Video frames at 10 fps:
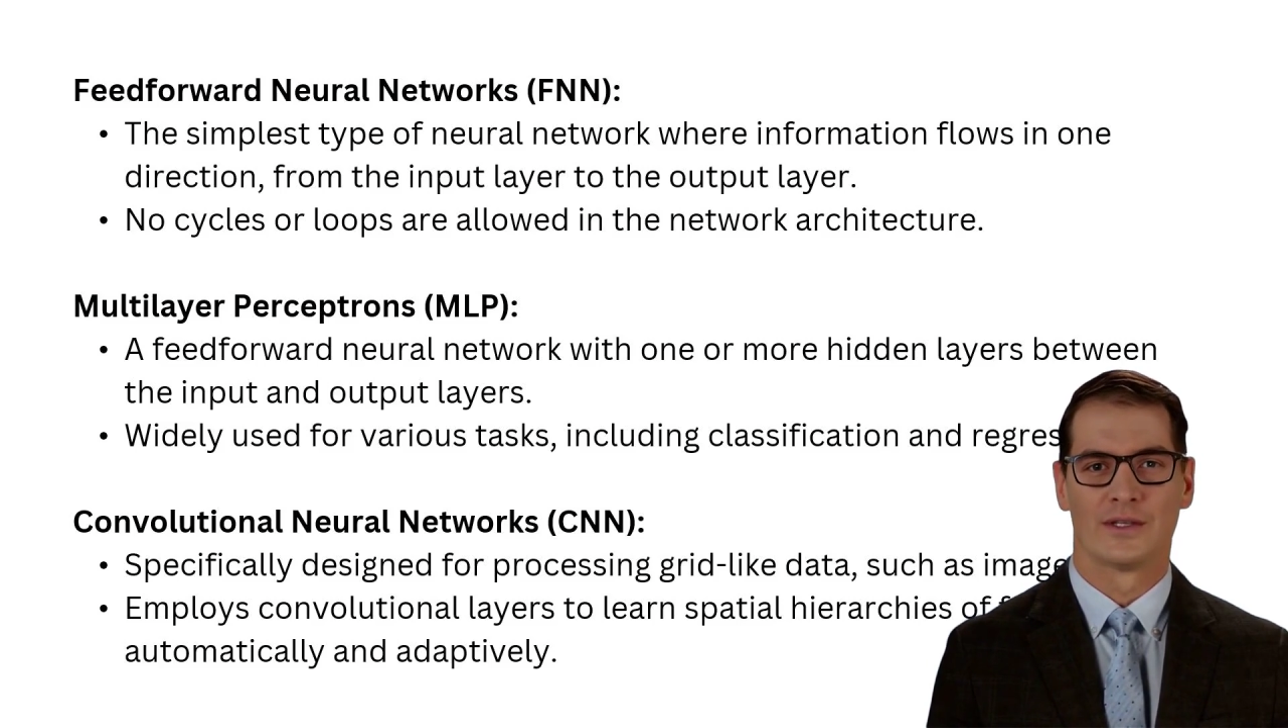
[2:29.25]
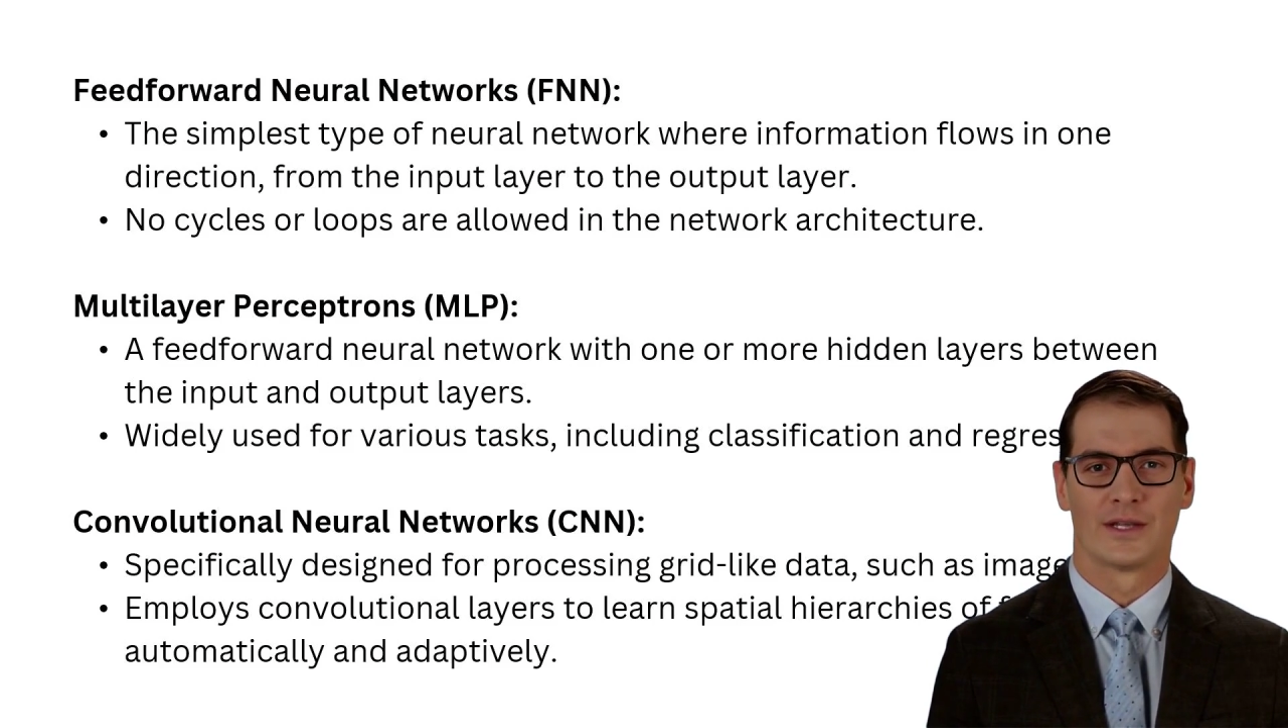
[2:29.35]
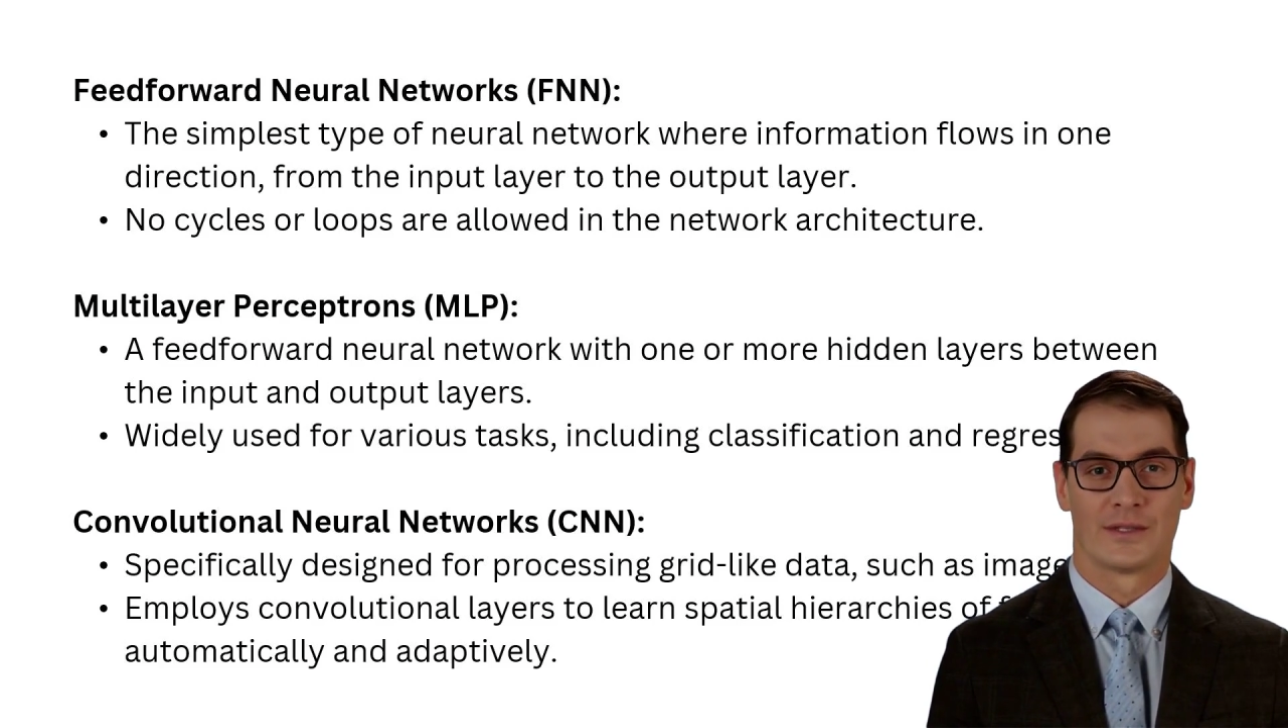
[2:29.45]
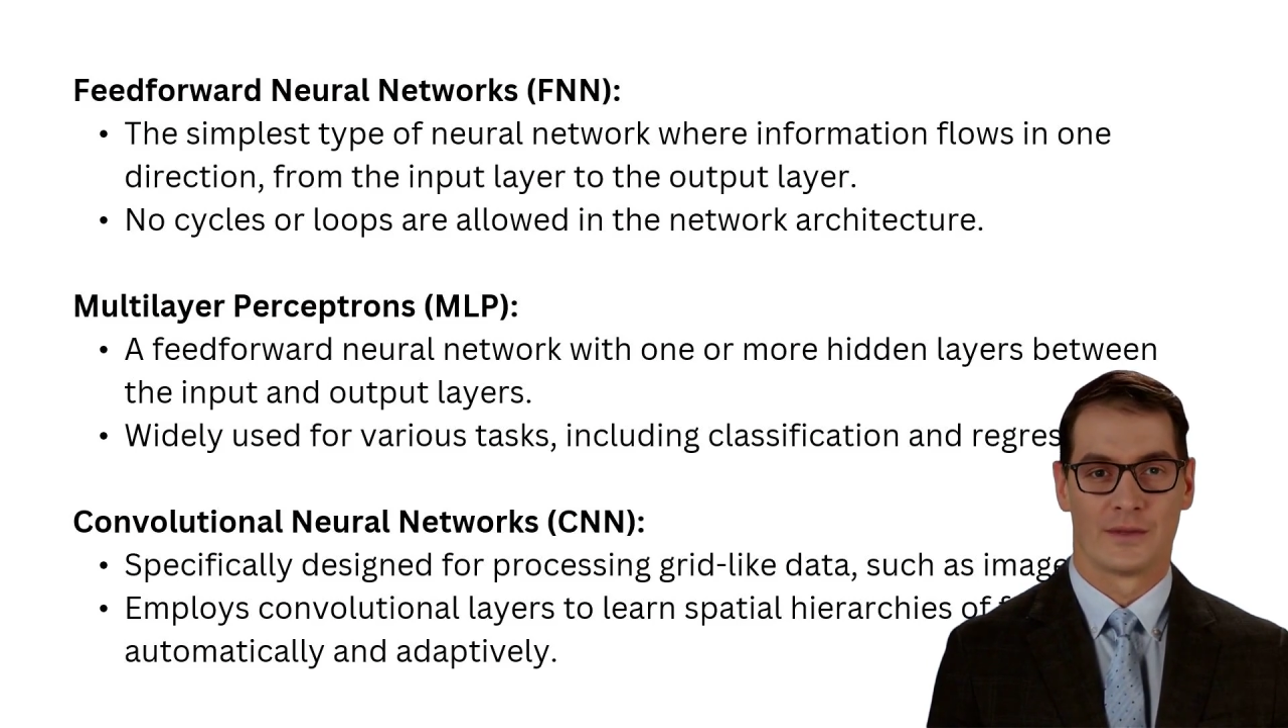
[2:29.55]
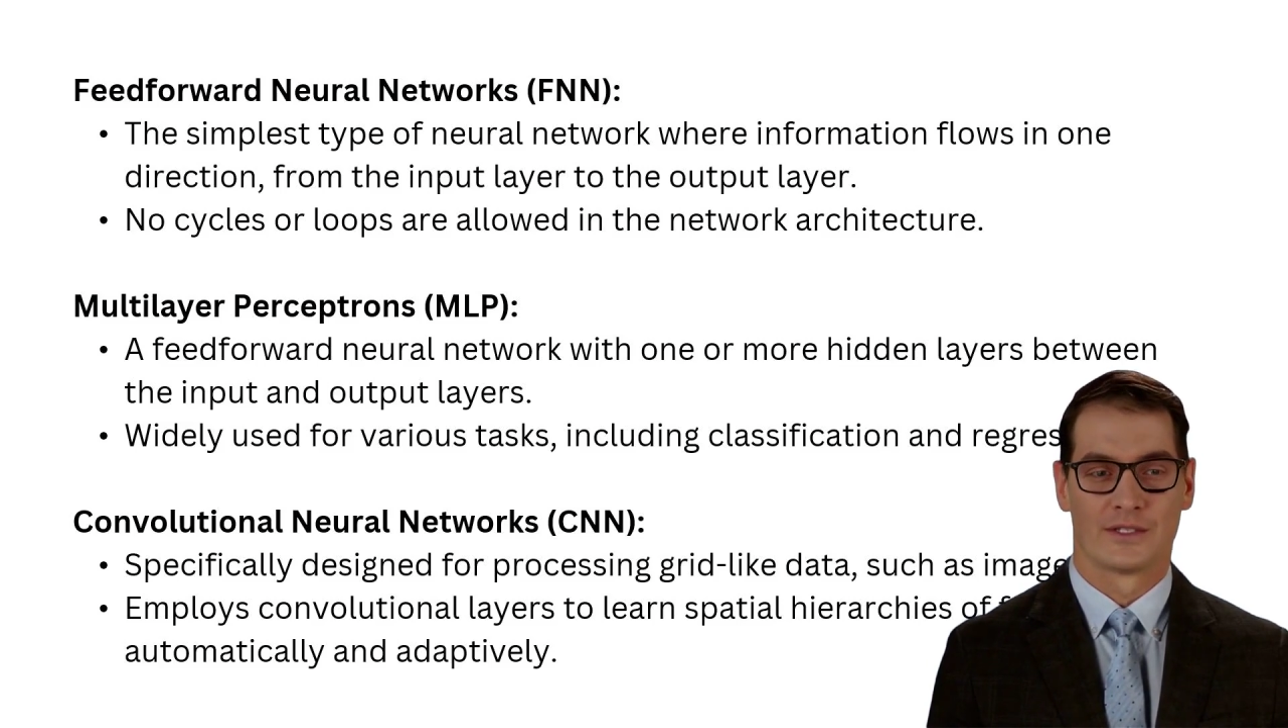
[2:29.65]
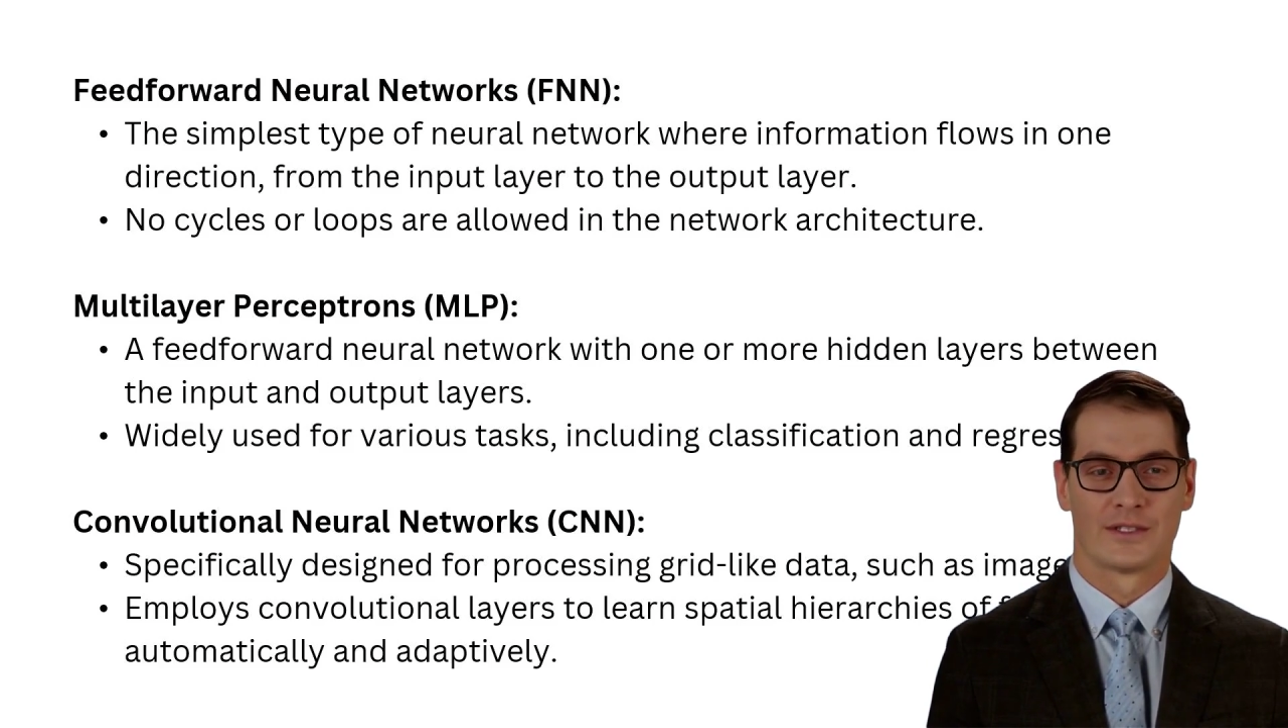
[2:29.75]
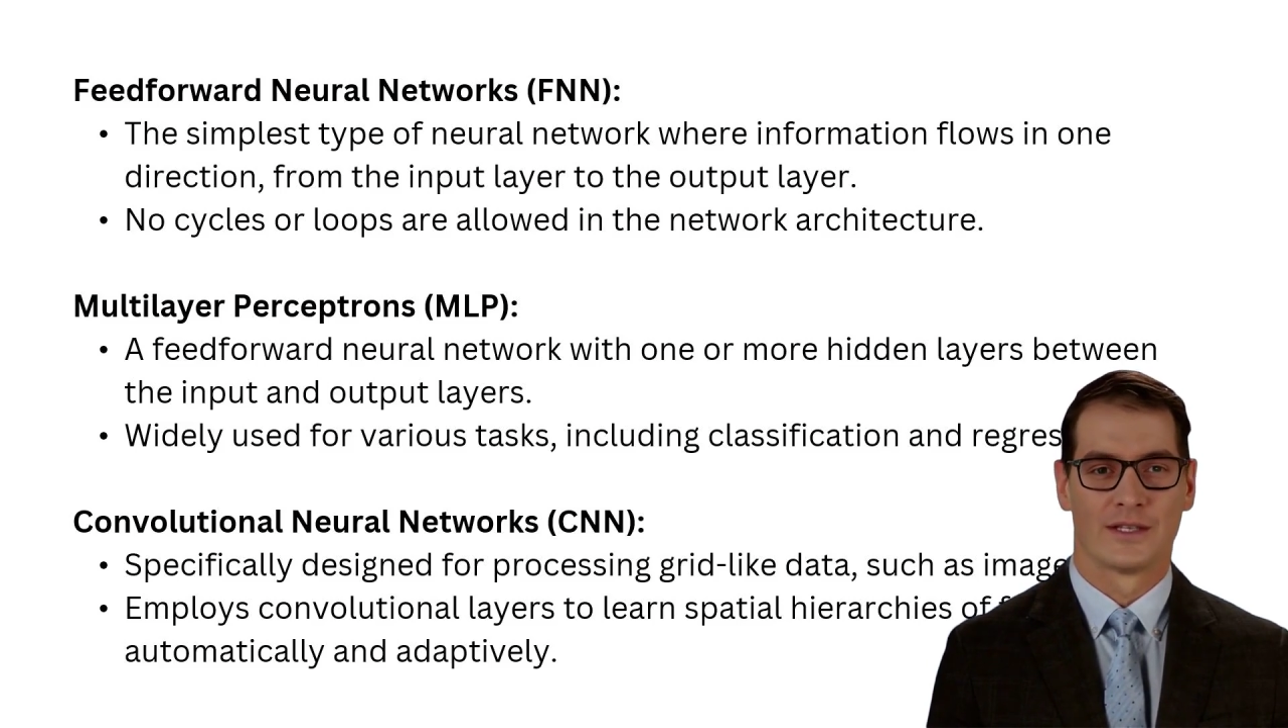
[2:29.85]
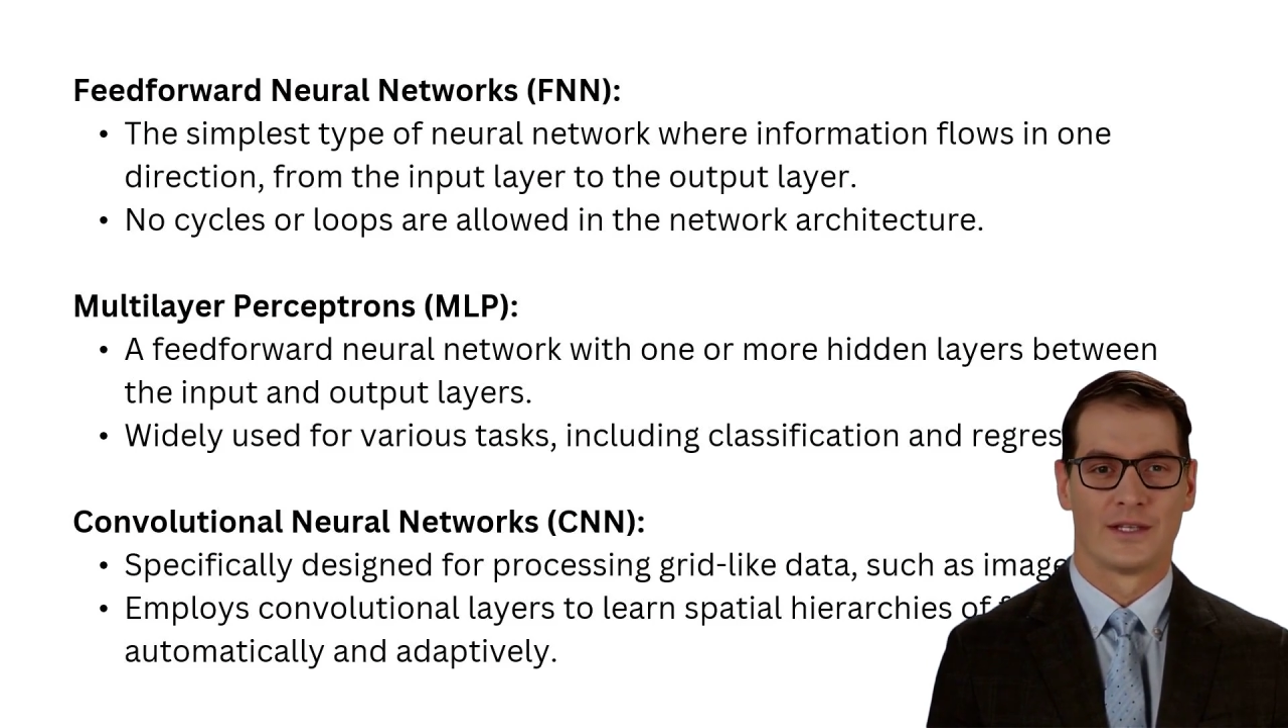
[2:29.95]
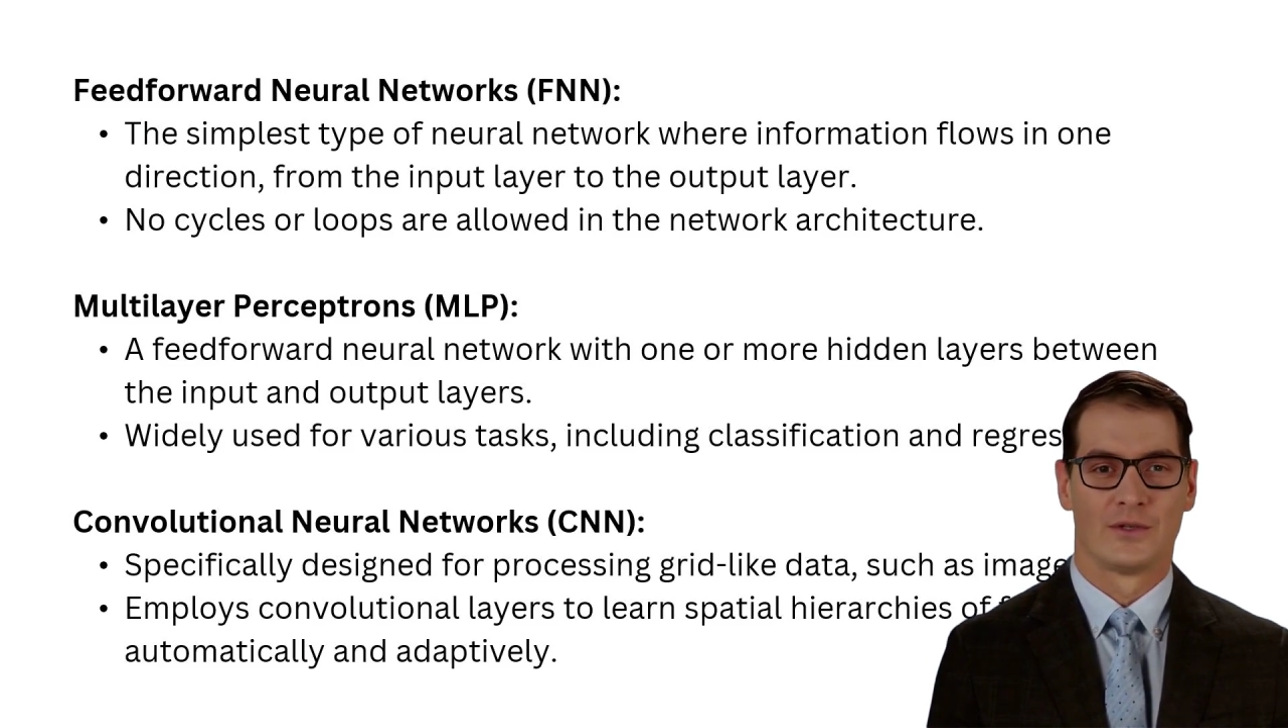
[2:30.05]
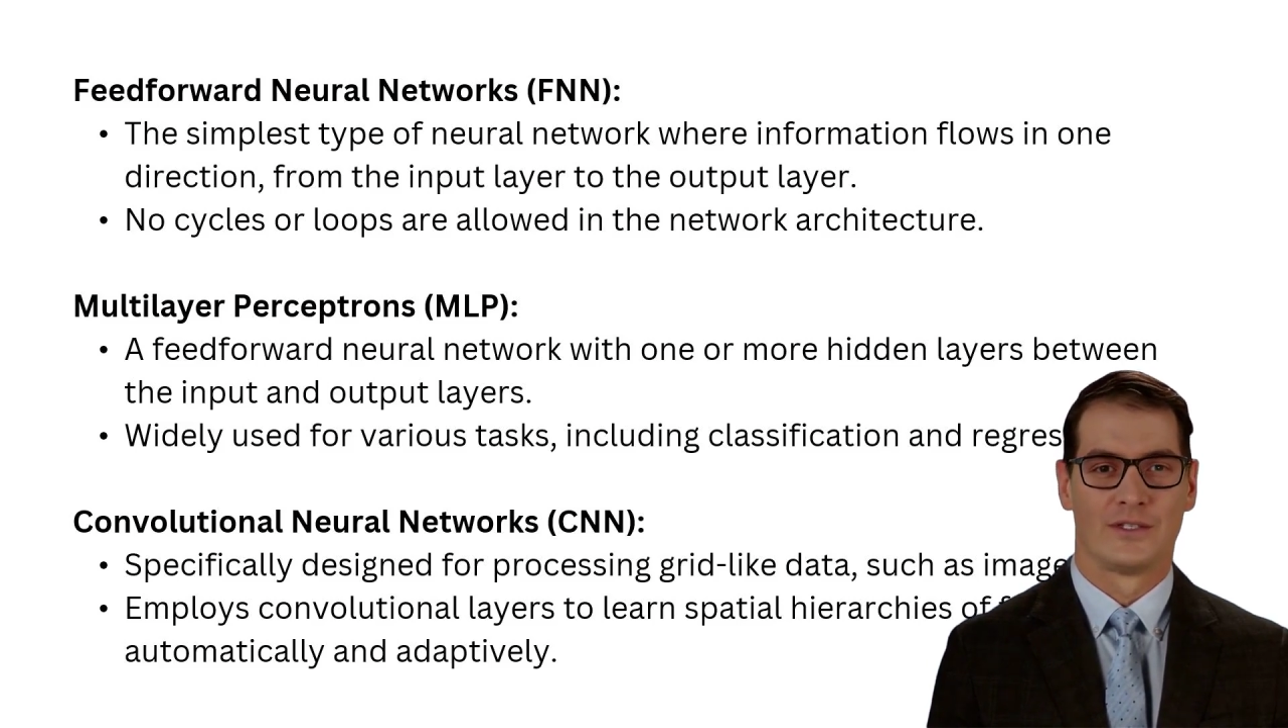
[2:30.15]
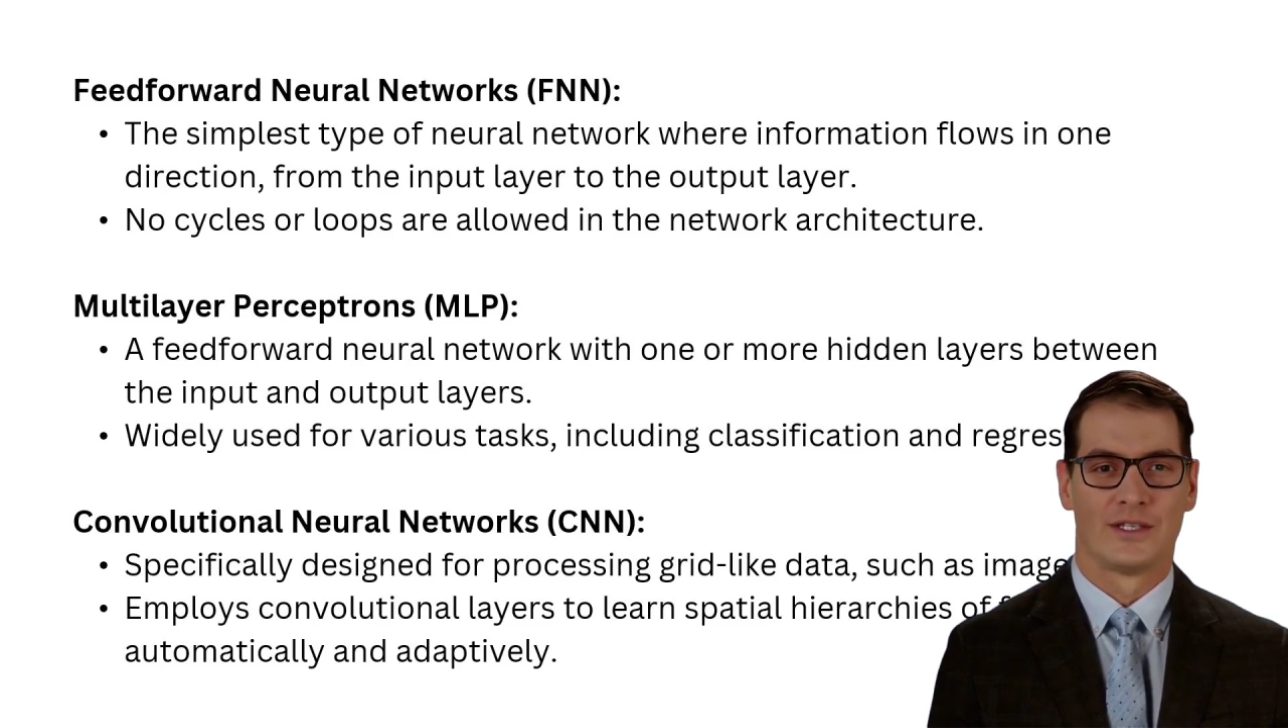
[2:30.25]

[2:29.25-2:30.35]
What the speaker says: like images and use